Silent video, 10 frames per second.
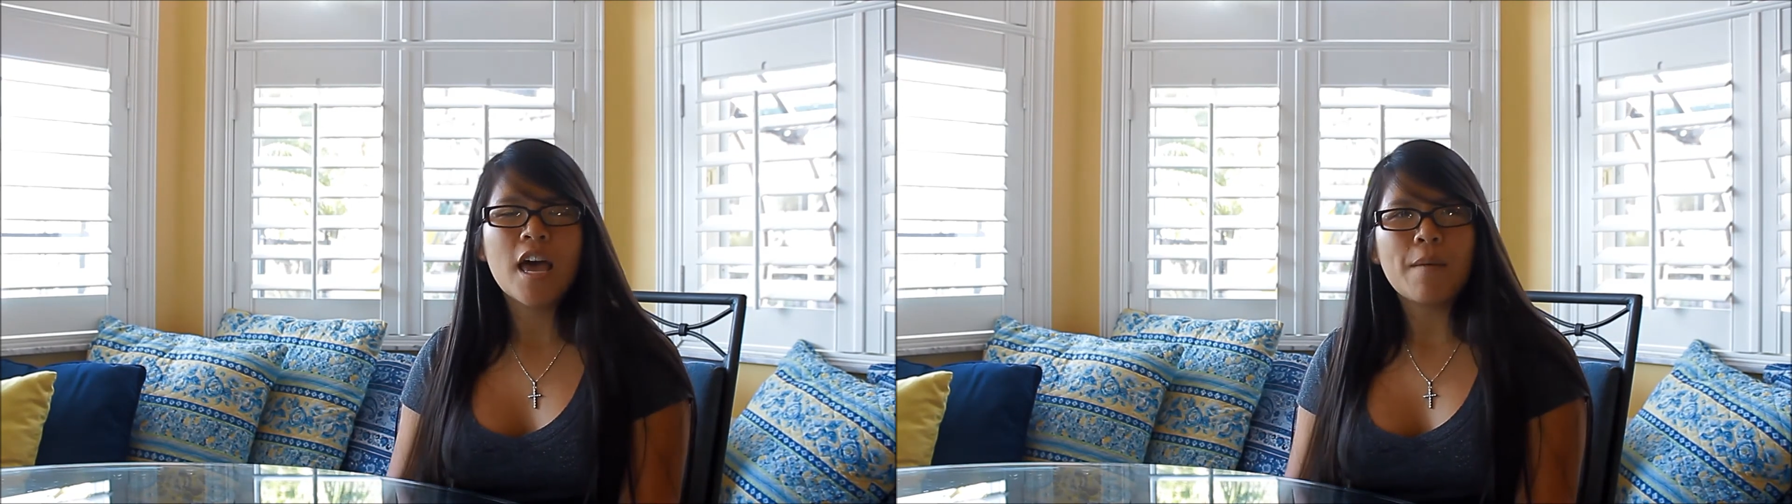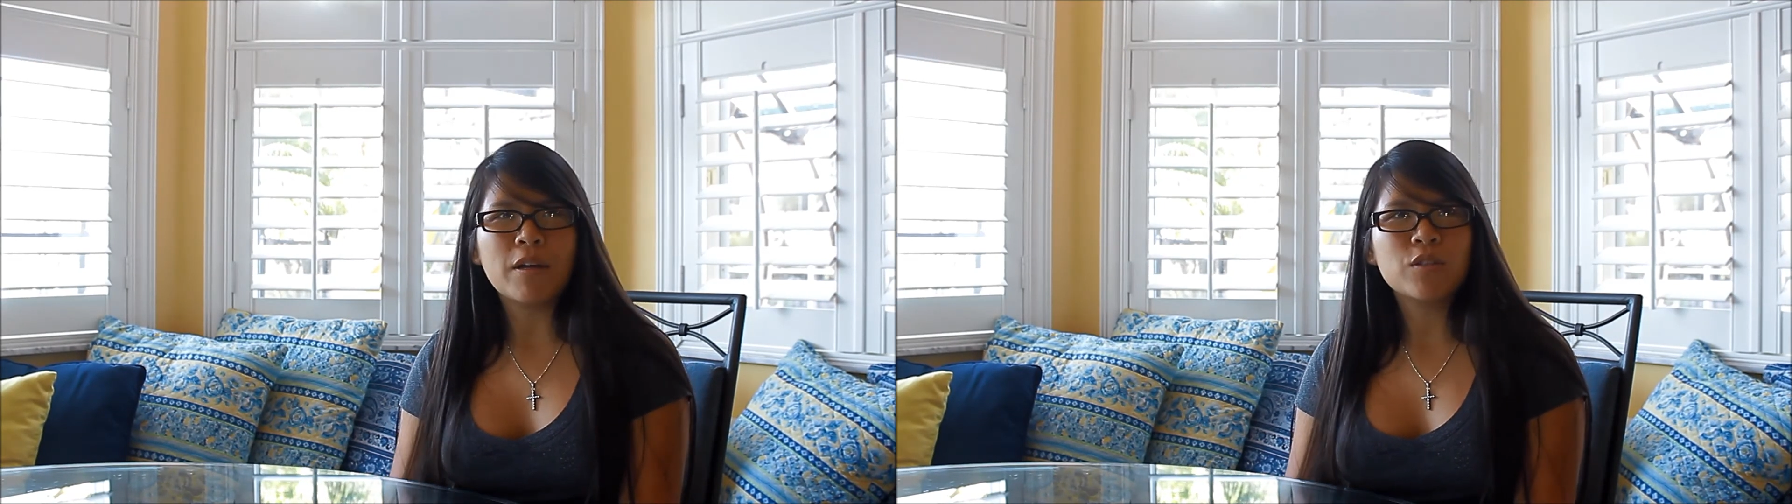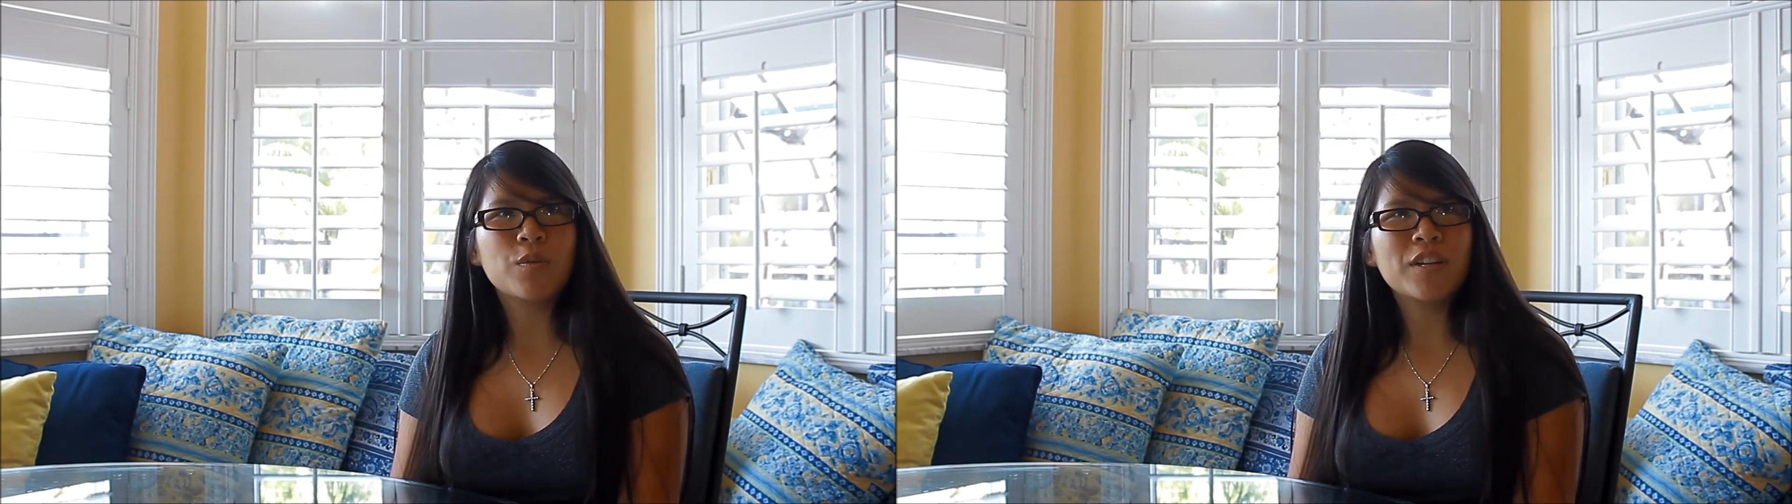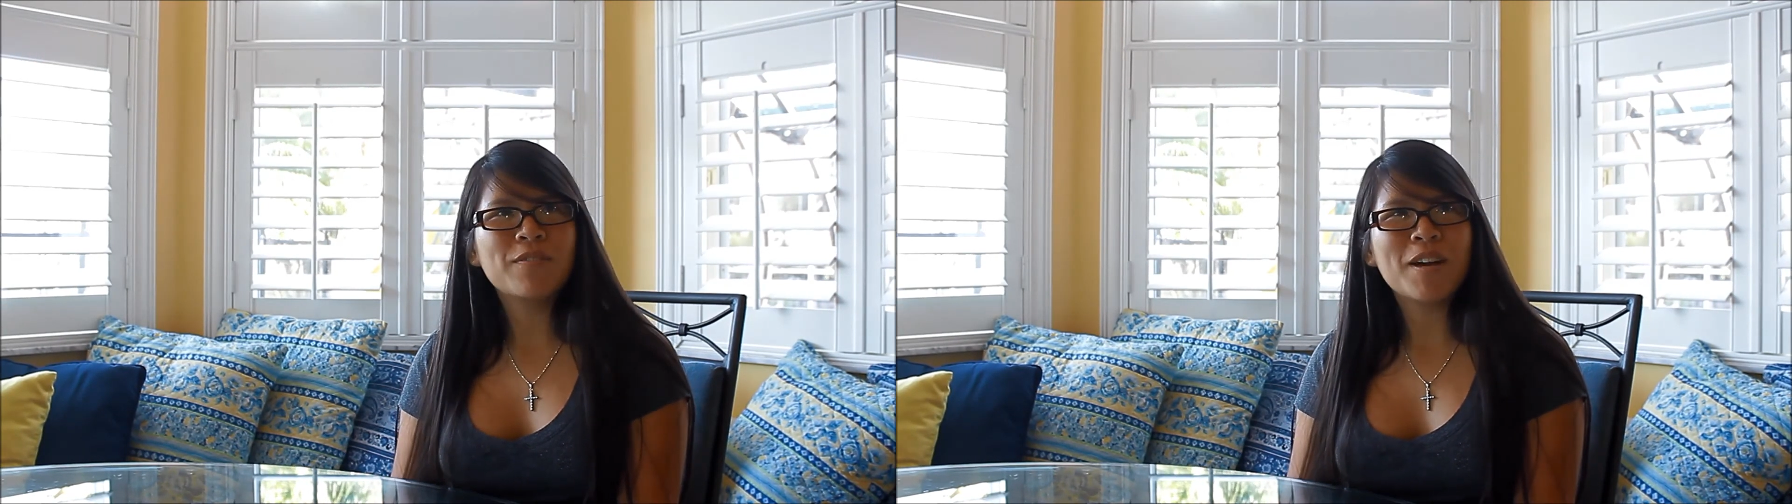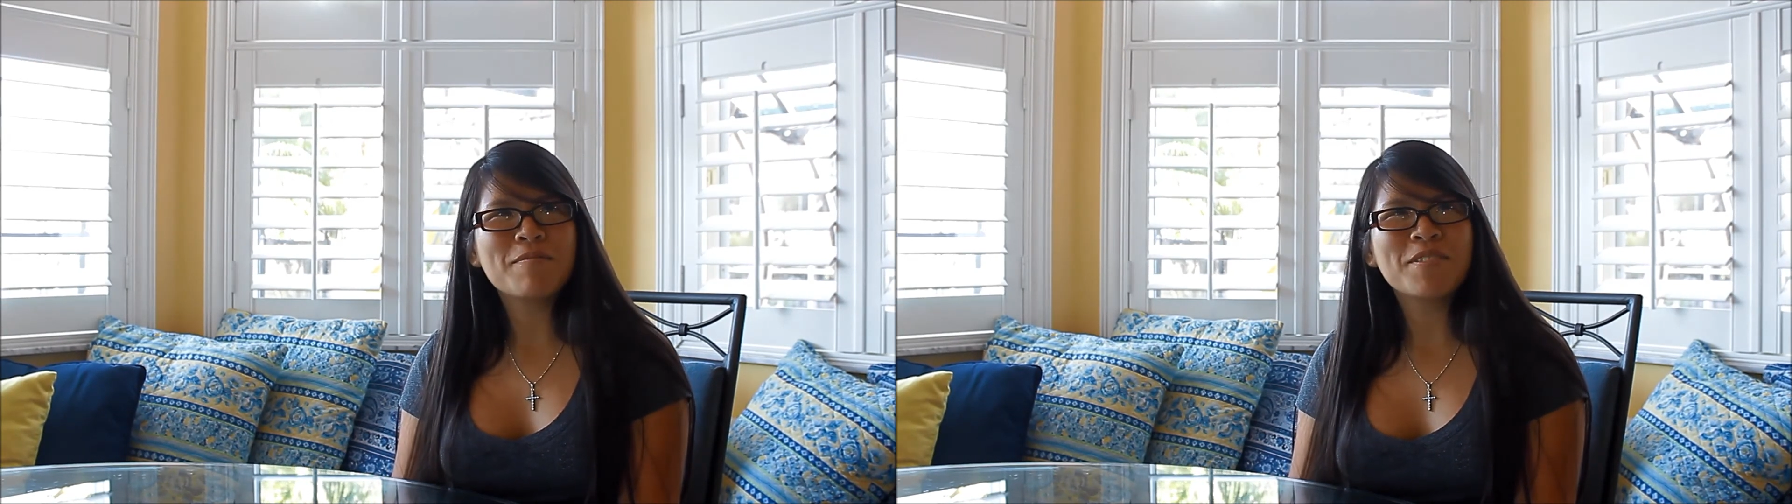About
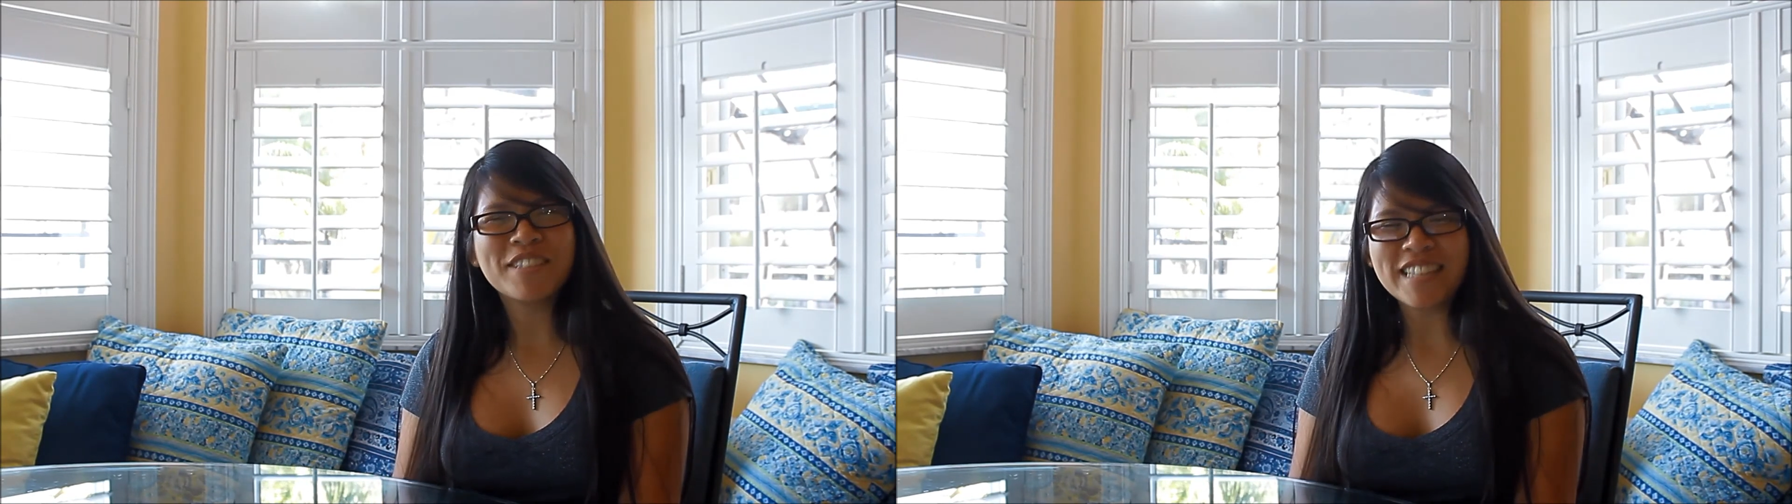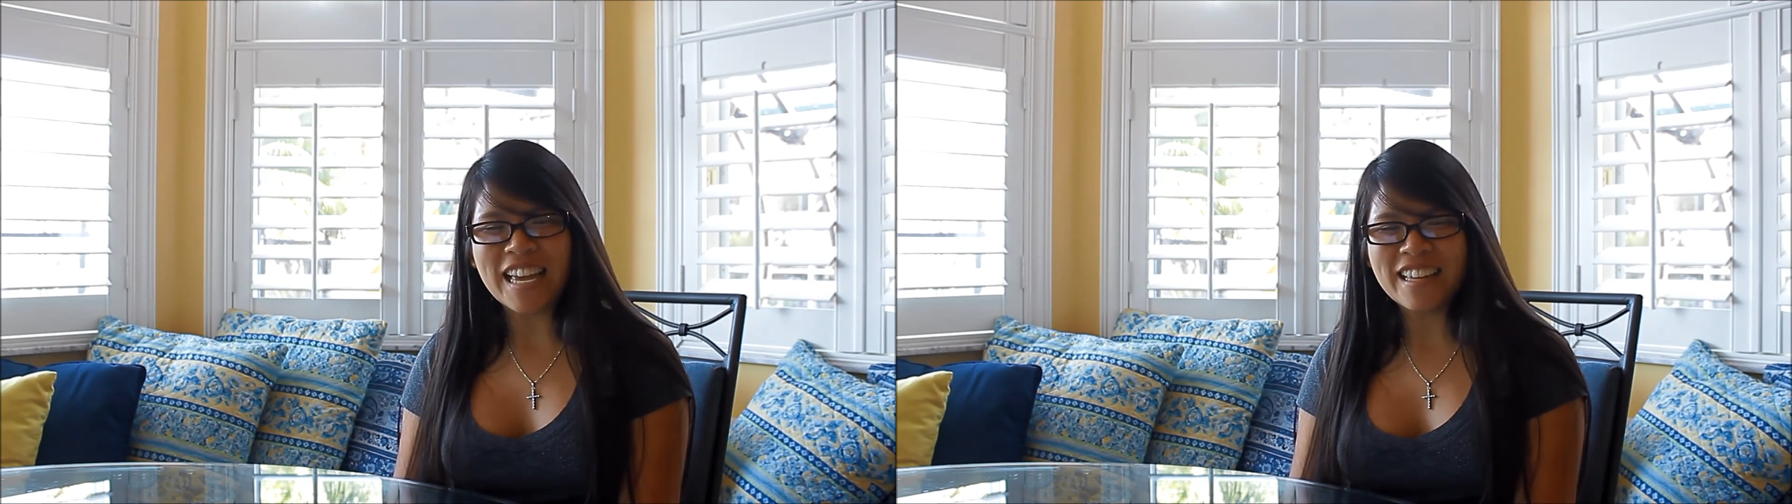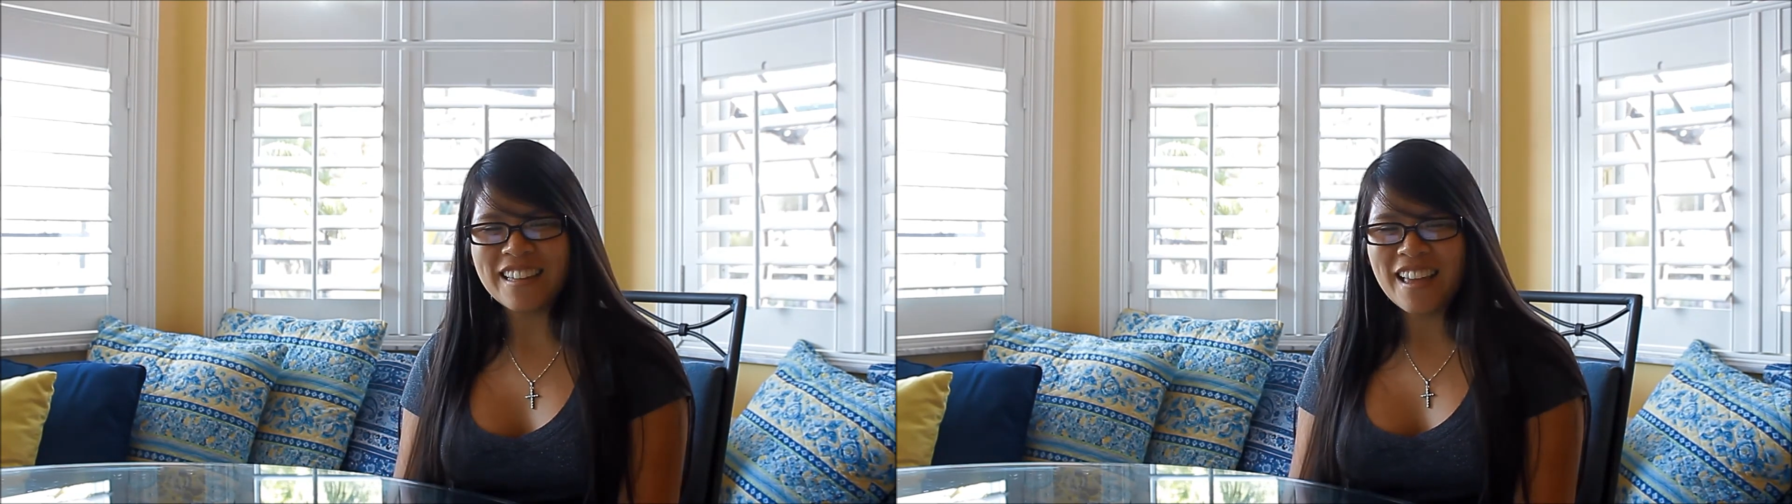25%